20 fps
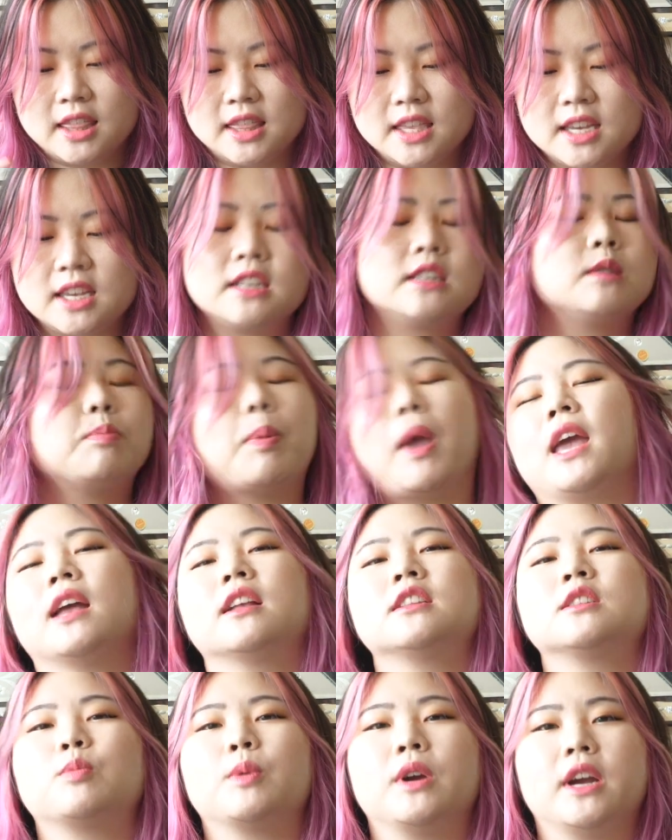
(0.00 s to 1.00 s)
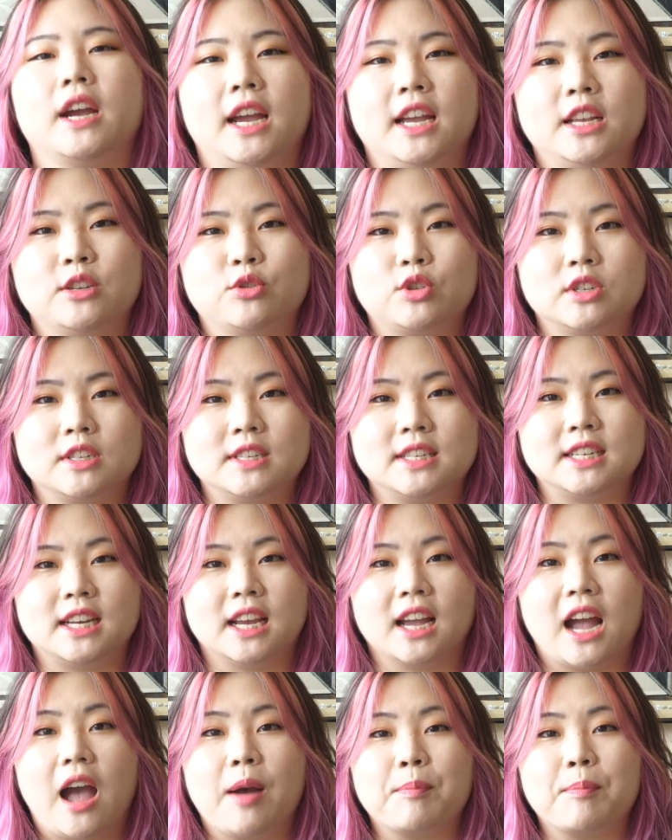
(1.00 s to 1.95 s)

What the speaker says: these pants were interesting.